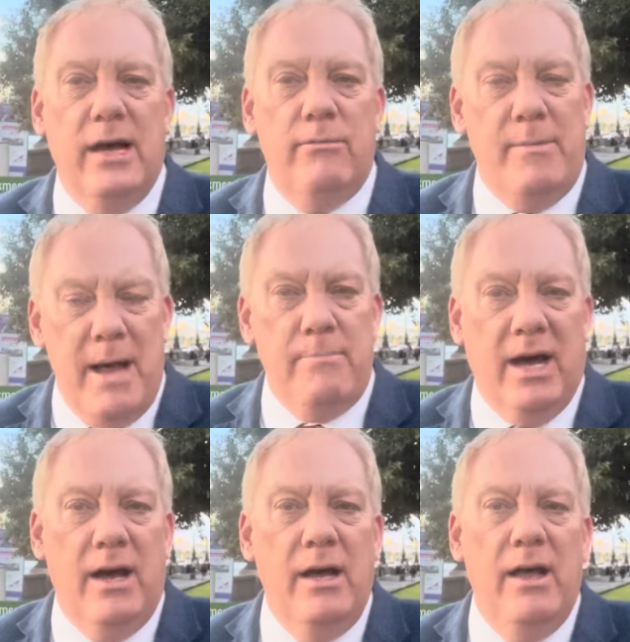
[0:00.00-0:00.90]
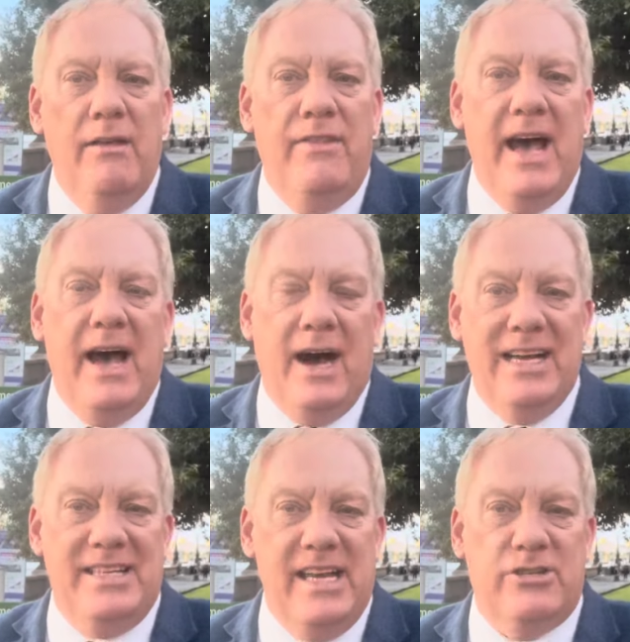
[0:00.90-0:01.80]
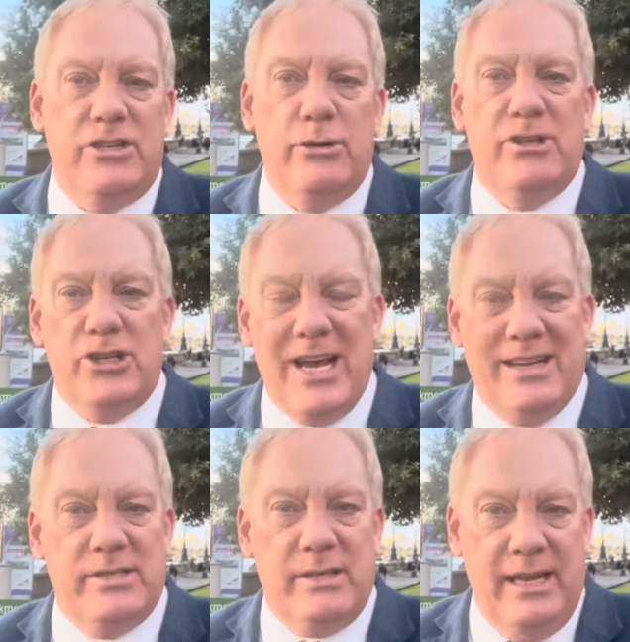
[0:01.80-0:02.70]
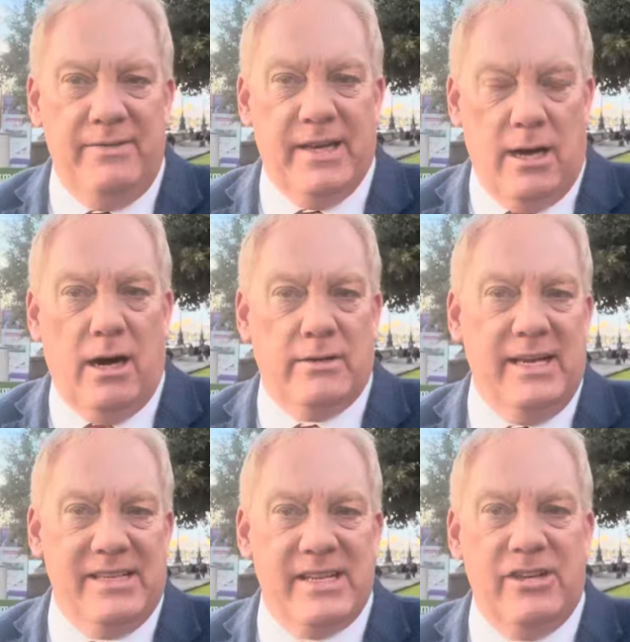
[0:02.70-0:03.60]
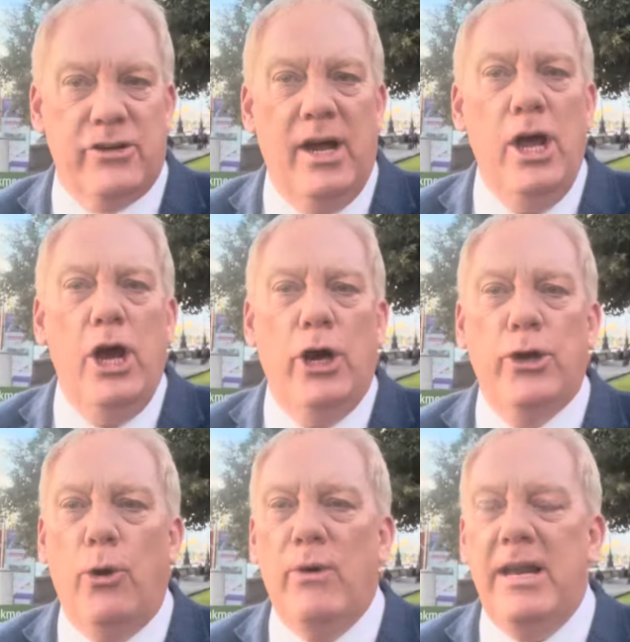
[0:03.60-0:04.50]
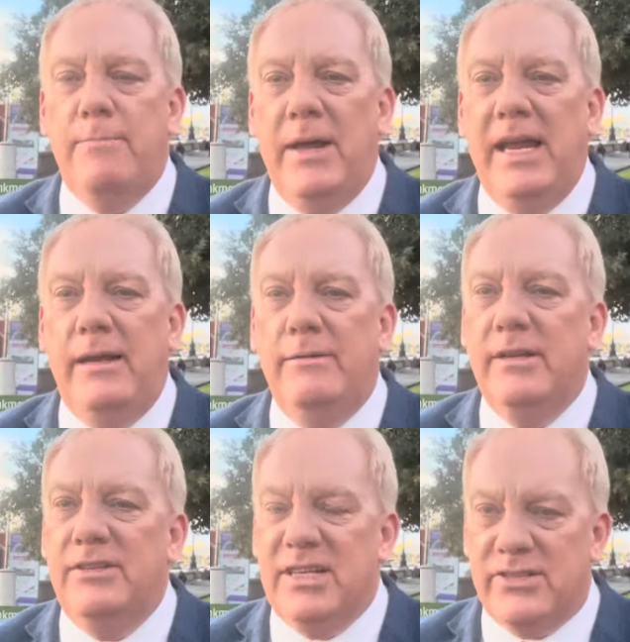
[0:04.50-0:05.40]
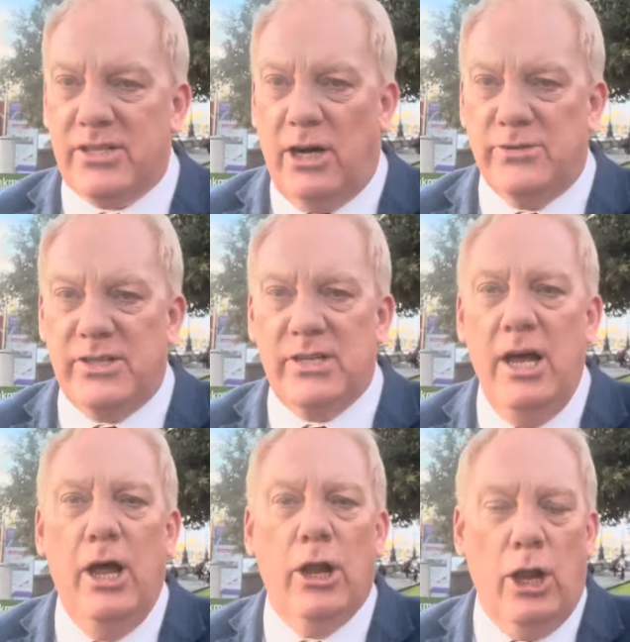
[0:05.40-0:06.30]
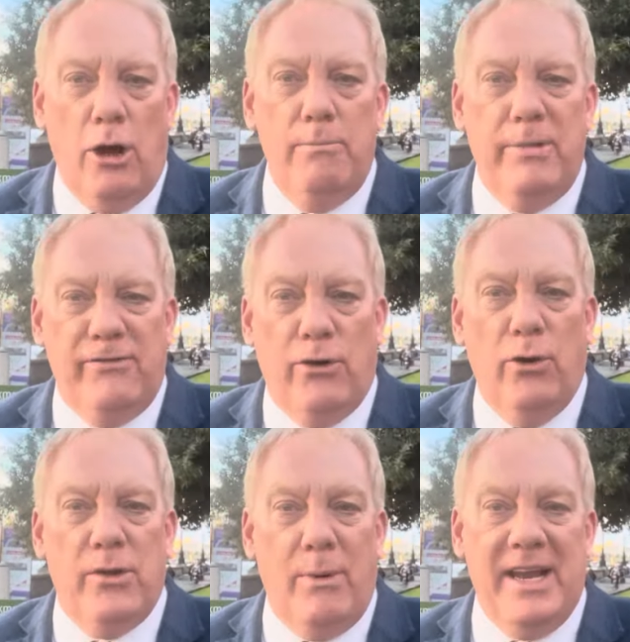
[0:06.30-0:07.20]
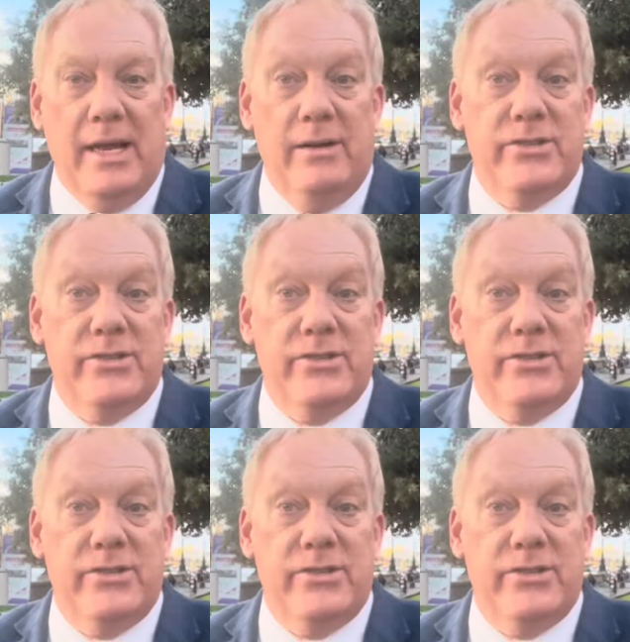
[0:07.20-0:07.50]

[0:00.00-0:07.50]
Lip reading: And remember, their idea to do the chat in the garden, etc., had already been discussed long before the wedding.